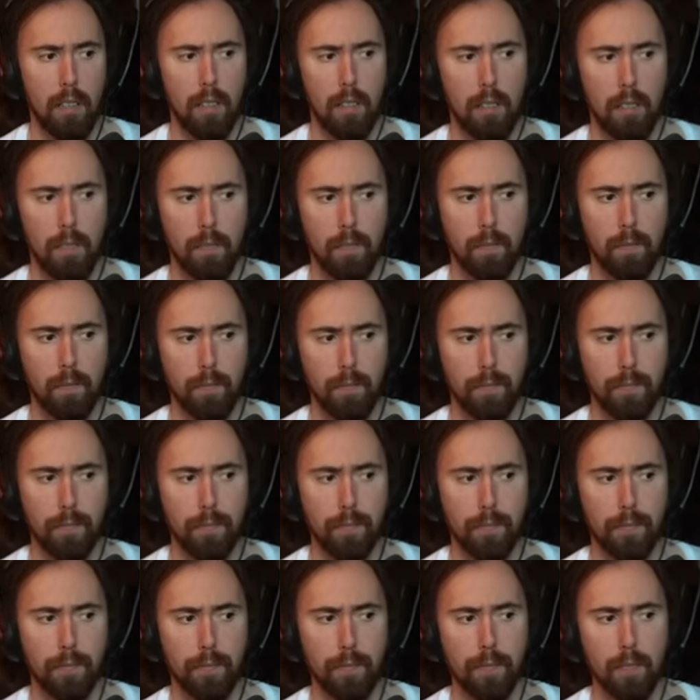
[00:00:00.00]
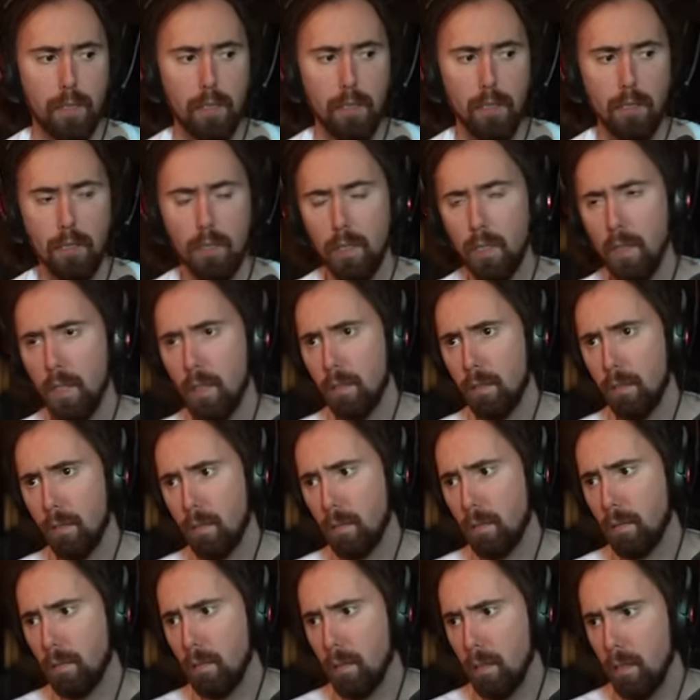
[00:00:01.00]

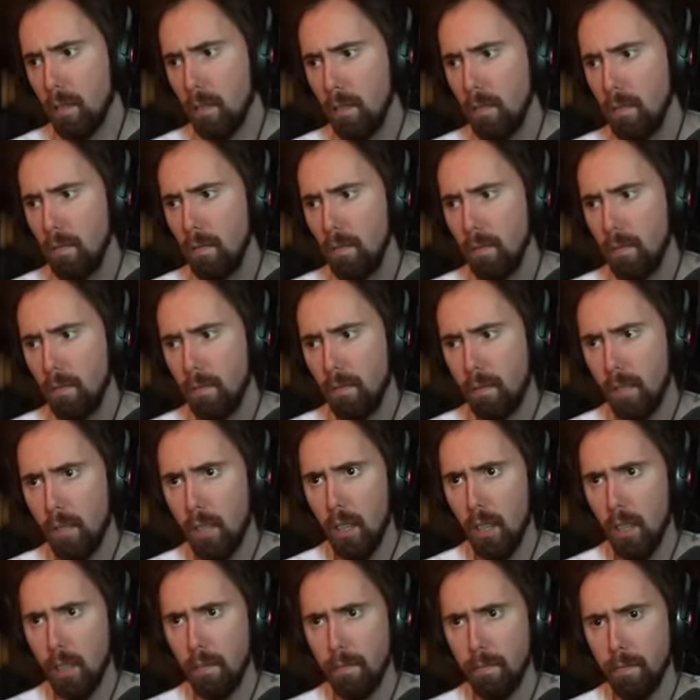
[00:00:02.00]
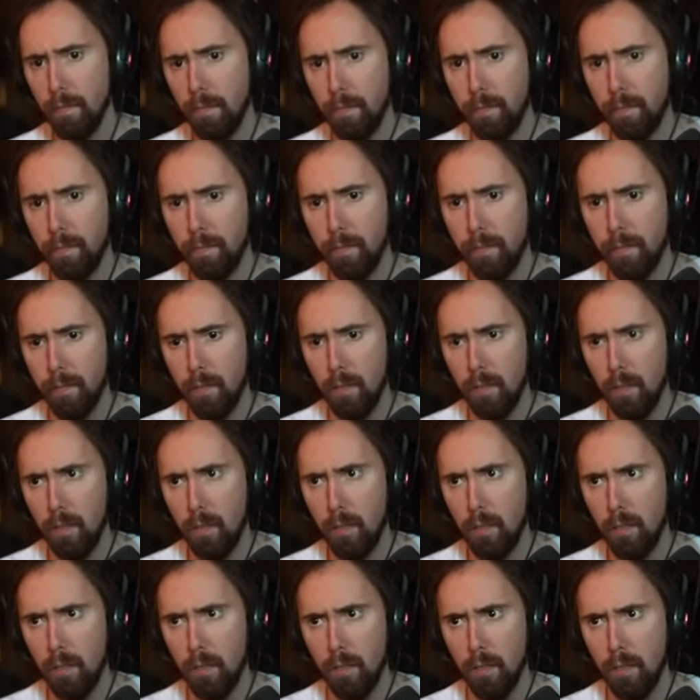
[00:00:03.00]

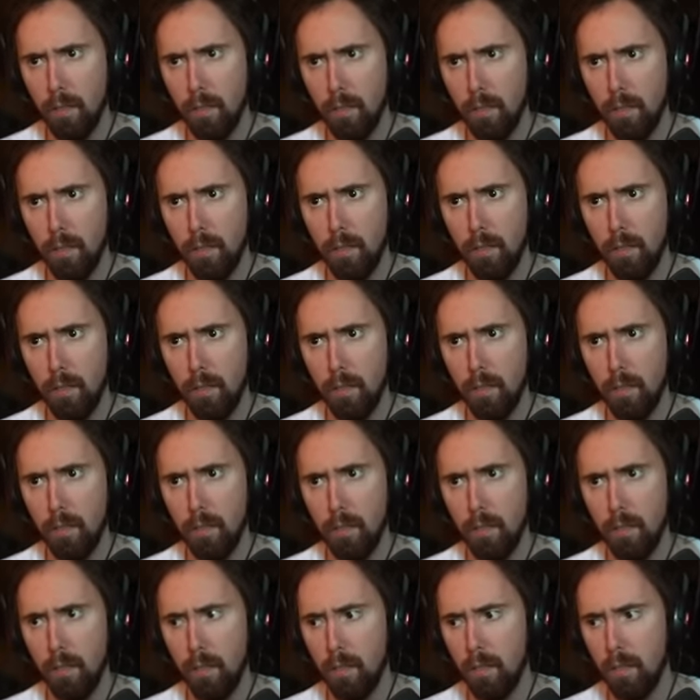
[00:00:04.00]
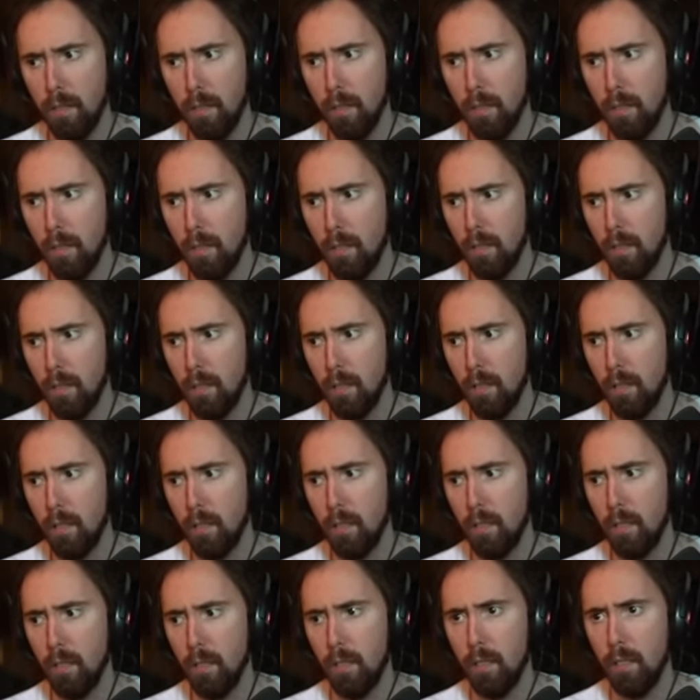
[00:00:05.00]

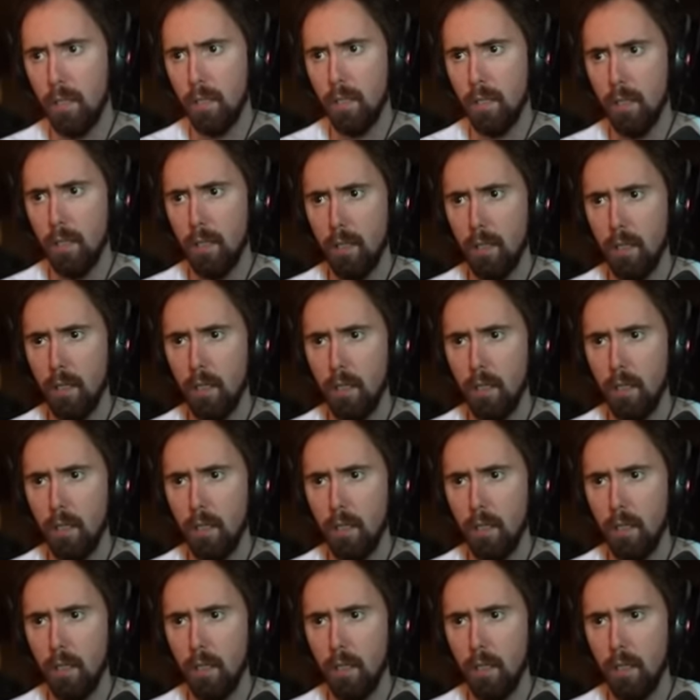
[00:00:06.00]
[no speech]